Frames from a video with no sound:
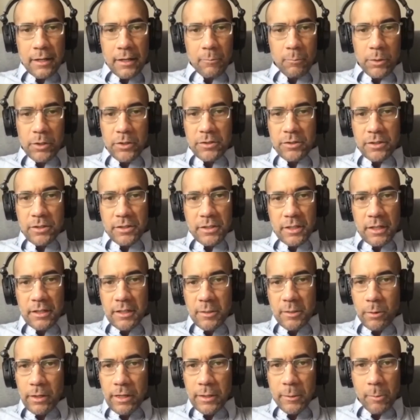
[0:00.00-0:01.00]
We used to say
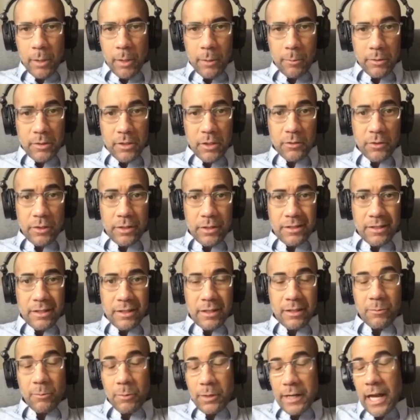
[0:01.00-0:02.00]
2020 was crazy.
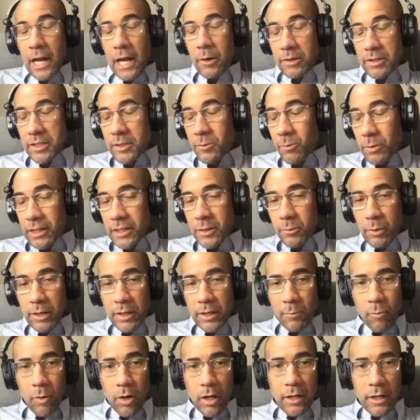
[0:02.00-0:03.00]
We're now in
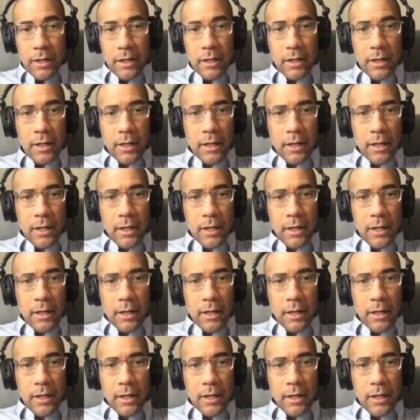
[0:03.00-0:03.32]
2021.